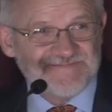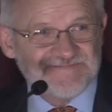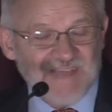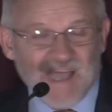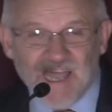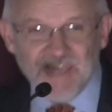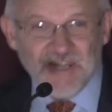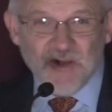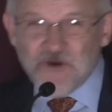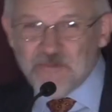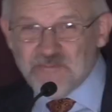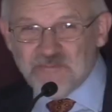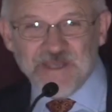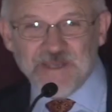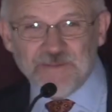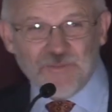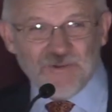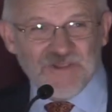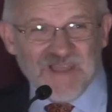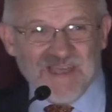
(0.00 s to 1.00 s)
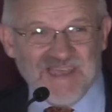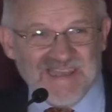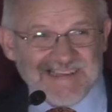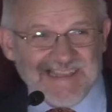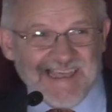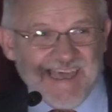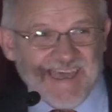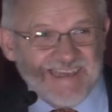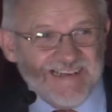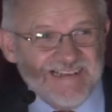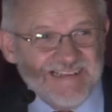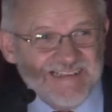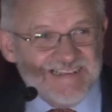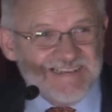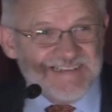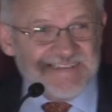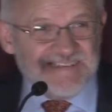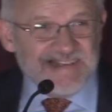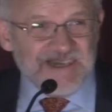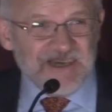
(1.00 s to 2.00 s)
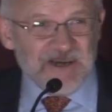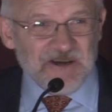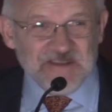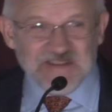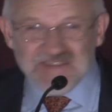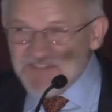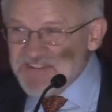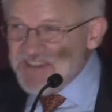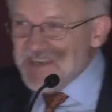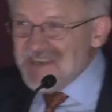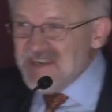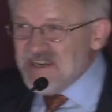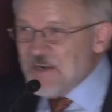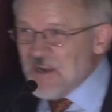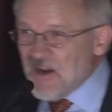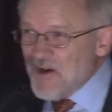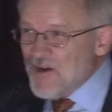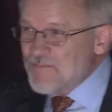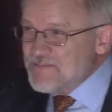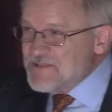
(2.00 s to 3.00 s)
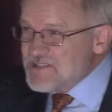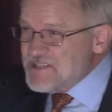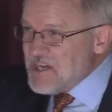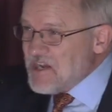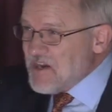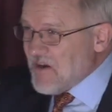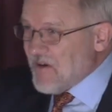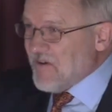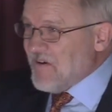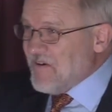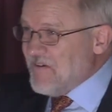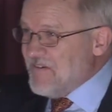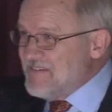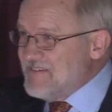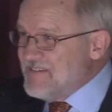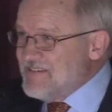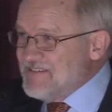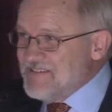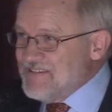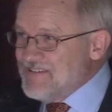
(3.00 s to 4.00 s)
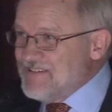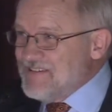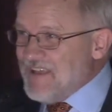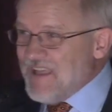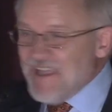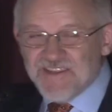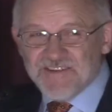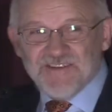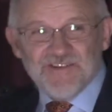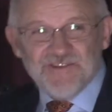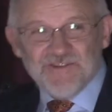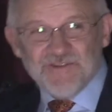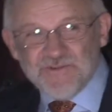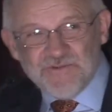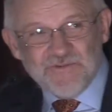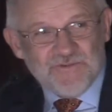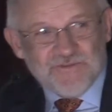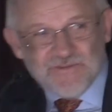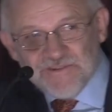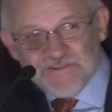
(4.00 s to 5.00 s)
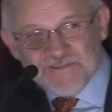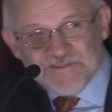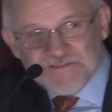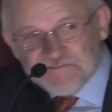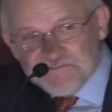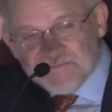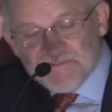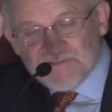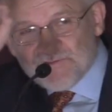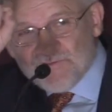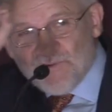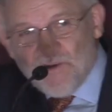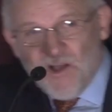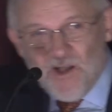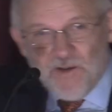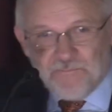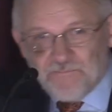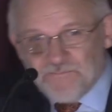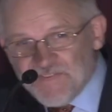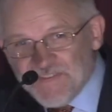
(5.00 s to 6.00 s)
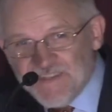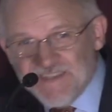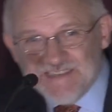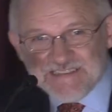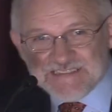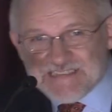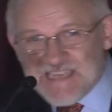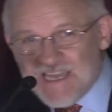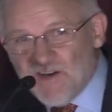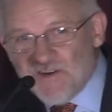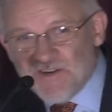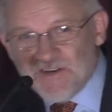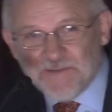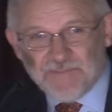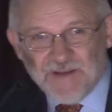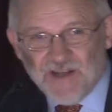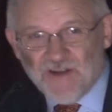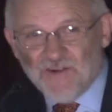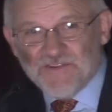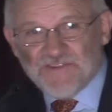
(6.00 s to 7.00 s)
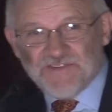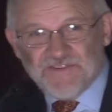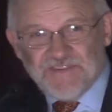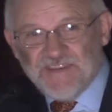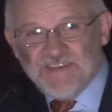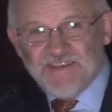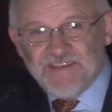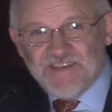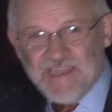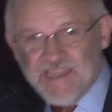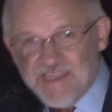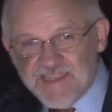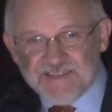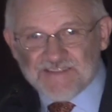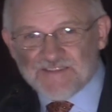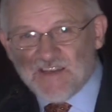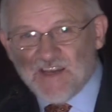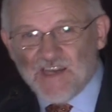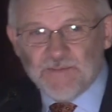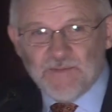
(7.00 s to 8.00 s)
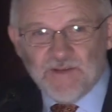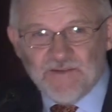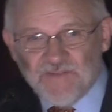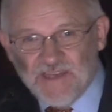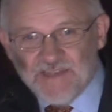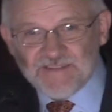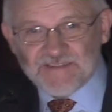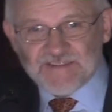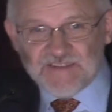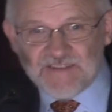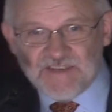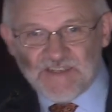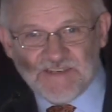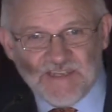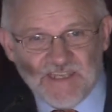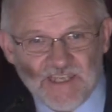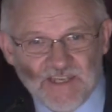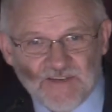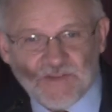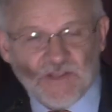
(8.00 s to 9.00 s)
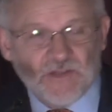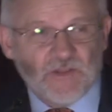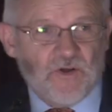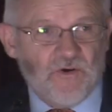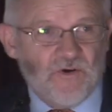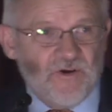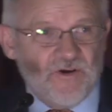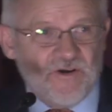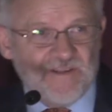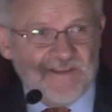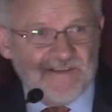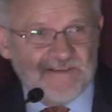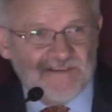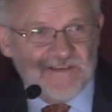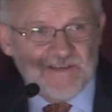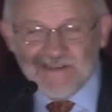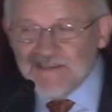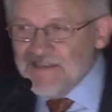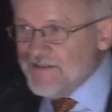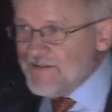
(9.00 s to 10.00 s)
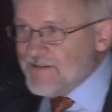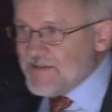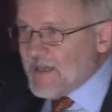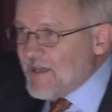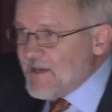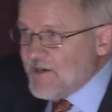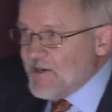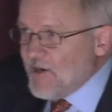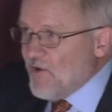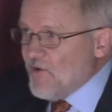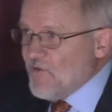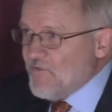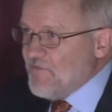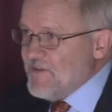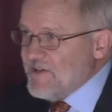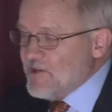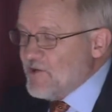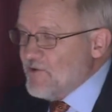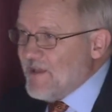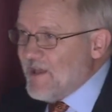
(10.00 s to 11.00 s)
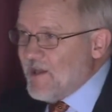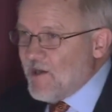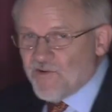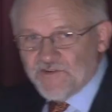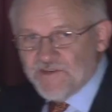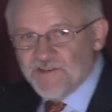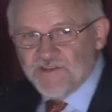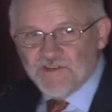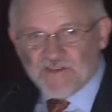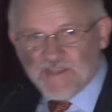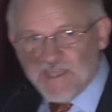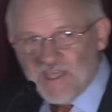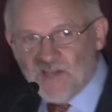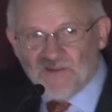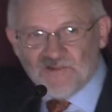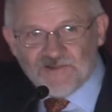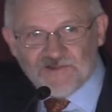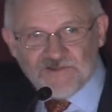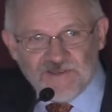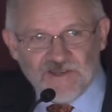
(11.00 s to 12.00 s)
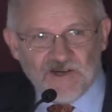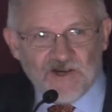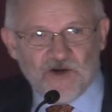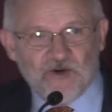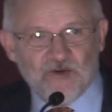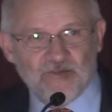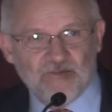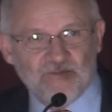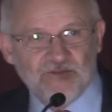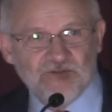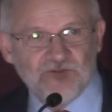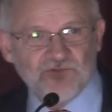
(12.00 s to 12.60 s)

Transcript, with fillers: I know people like that. You know, you sit in an armchair and you draw things out about the end time events and the day of the Lord, and you got it all figured out, and you count, you know,